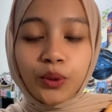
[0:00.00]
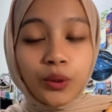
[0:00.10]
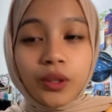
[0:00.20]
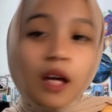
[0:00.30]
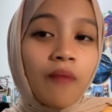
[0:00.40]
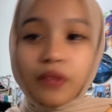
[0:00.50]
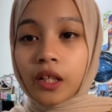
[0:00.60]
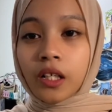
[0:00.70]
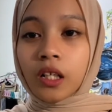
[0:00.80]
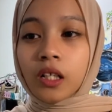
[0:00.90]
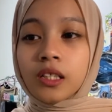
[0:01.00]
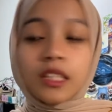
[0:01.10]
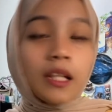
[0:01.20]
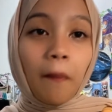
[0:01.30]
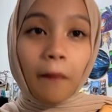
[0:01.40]
do something
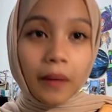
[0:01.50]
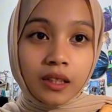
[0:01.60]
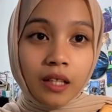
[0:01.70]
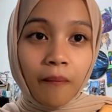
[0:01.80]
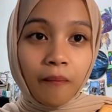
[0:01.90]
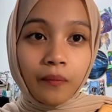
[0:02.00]
step by step.